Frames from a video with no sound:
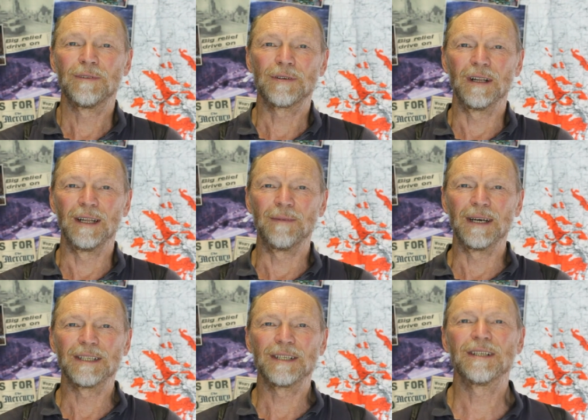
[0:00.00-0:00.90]
trolley
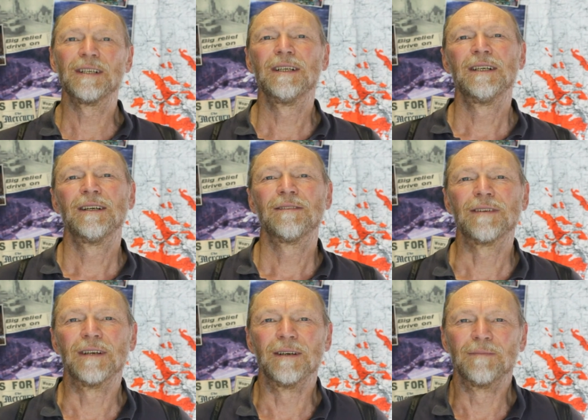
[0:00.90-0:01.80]
bus
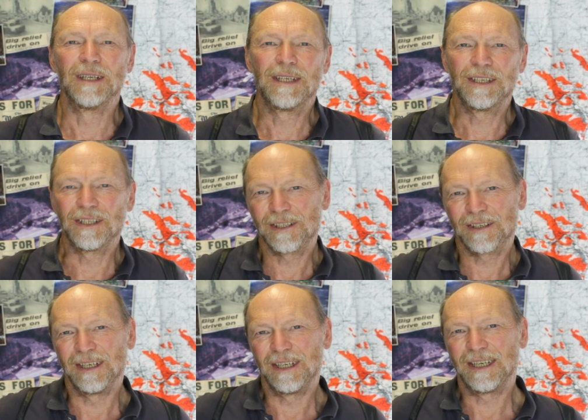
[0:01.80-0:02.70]
from Letitia
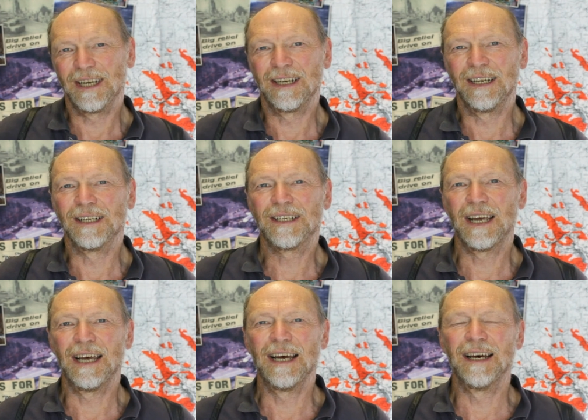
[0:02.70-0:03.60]
Street down into
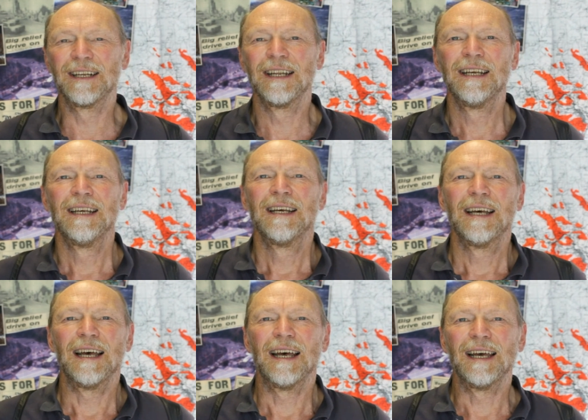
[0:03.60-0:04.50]
town,
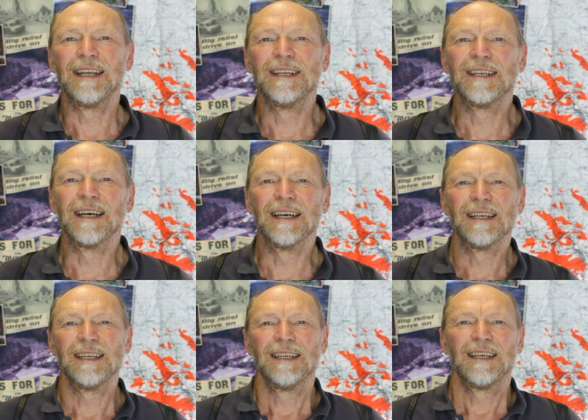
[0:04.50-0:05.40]
and
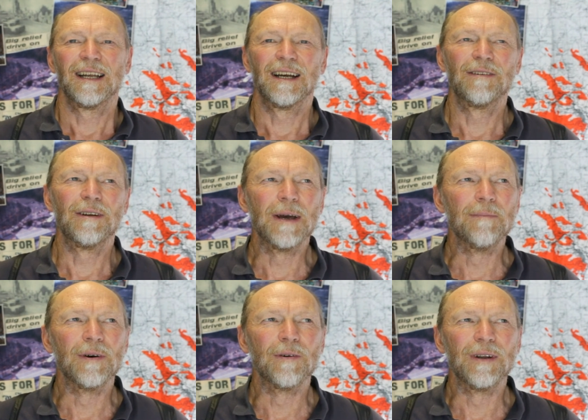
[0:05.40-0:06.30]
I
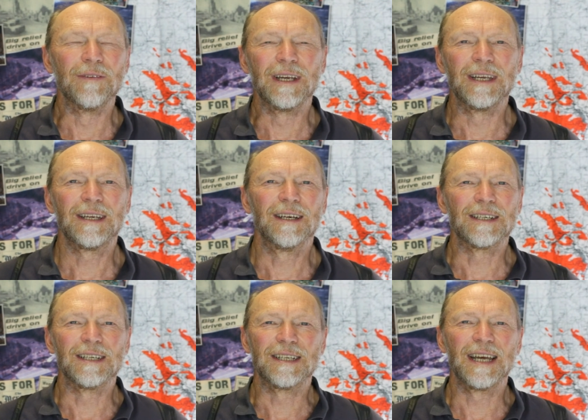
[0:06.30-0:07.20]
remember when we
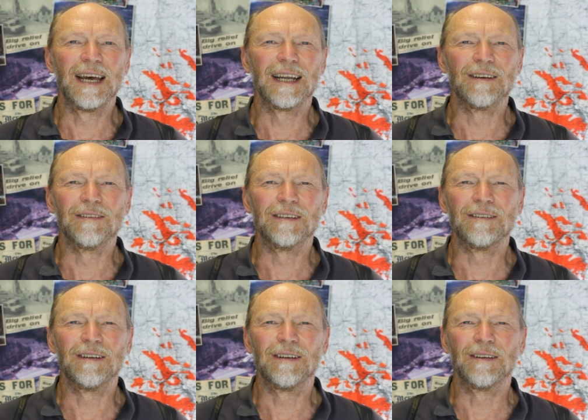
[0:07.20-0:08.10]
got to town
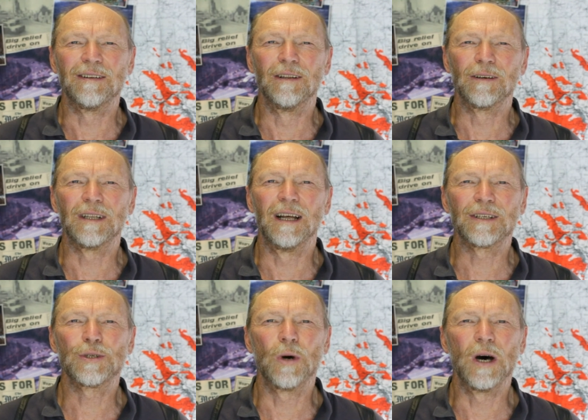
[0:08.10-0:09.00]
it looked
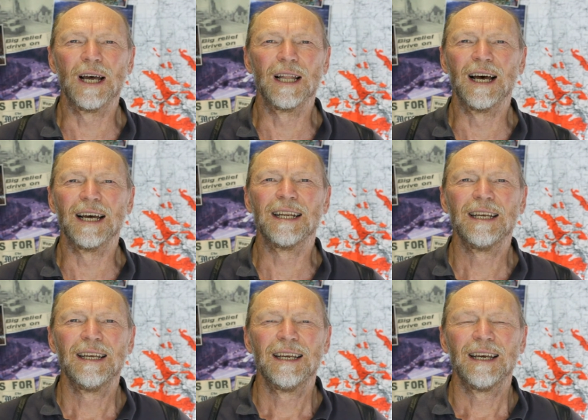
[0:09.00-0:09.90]
like twilight,
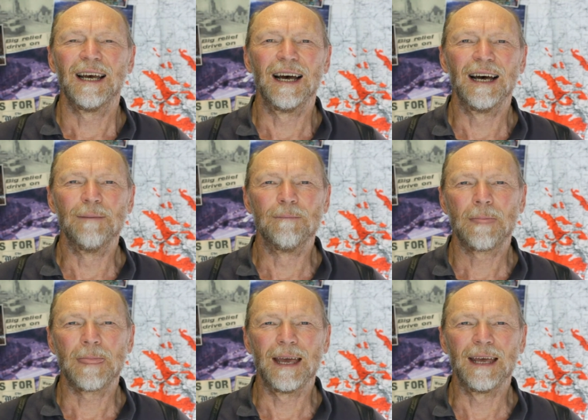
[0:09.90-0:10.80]

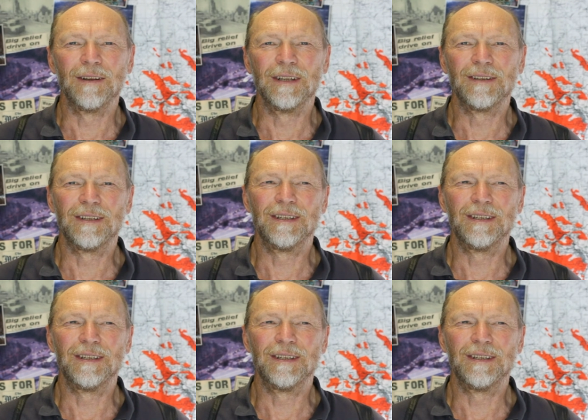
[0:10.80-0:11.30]
and